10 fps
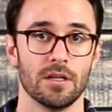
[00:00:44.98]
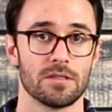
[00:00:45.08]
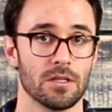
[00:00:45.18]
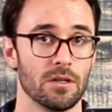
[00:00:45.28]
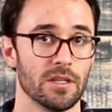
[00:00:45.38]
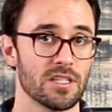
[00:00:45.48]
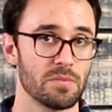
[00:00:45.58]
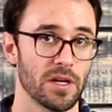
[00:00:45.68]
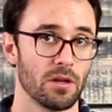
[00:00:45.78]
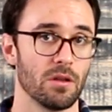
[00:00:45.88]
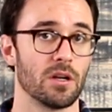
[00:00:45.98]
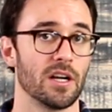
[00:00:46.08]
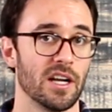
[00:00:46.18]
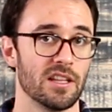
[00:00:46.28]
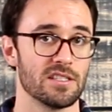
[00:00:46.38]
So you don't need a speaker load on
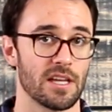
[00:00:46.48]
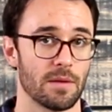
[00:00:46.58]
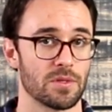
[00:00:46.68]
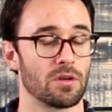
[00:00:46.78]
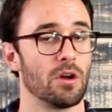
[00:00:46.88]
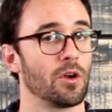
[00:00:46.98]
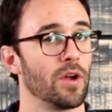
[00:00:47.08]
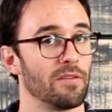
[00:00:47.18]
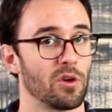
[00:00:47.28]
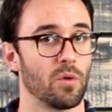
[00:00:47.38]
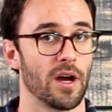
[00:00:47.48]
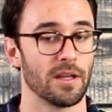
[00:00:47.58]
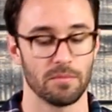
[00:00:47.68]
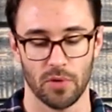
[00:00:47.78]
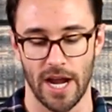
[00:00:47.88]
any of these amps. They're all great for
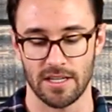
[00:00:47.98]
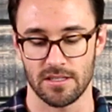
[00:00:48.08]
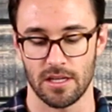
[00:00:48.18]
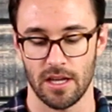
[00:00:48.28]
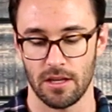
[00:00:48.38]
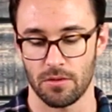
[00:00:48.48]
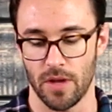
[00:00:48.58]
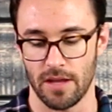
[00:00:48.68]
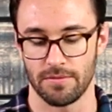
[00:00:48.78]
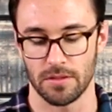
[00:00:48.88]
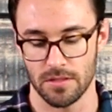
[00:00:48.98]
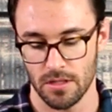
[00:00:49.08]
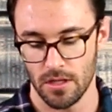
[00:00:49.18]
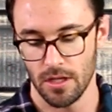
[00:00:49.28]
quiet practice at night through headphones.